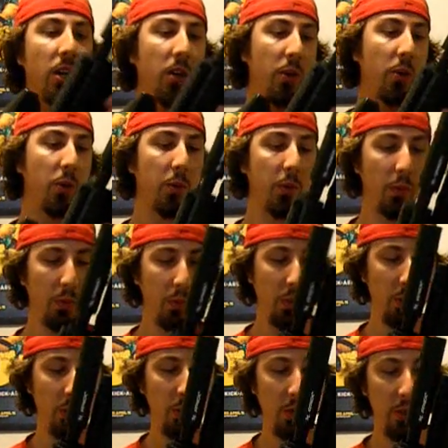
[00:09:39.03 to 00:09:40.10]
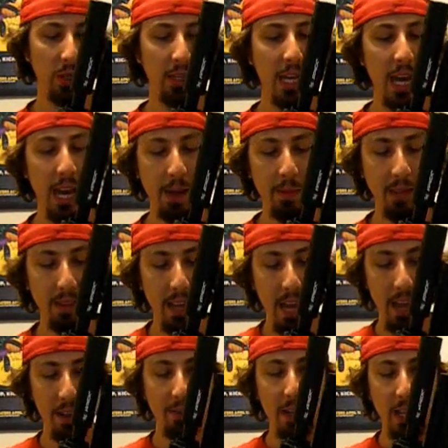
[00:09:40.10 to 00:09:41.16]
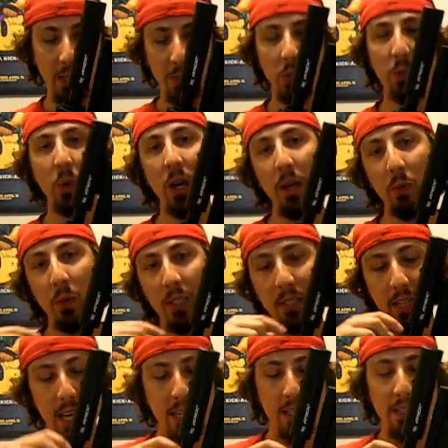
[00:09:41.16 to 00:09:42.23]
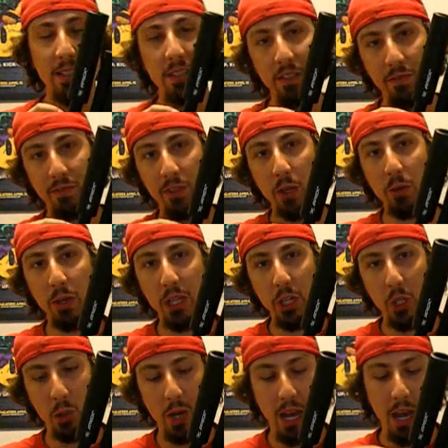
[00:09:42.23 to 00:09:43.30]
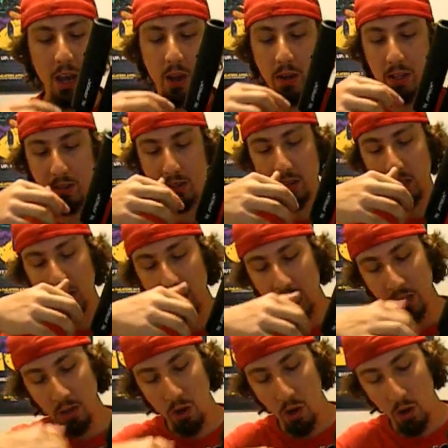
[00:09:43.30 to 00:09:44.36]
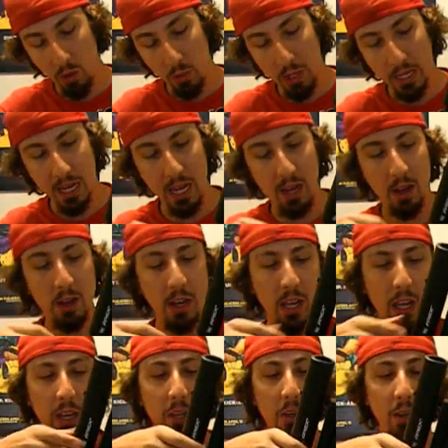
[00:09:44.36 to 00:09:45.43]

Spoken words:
So, yeah, I mean, if that's what you want, and what's nice is it's a floating Shroud. It's clear all the way down.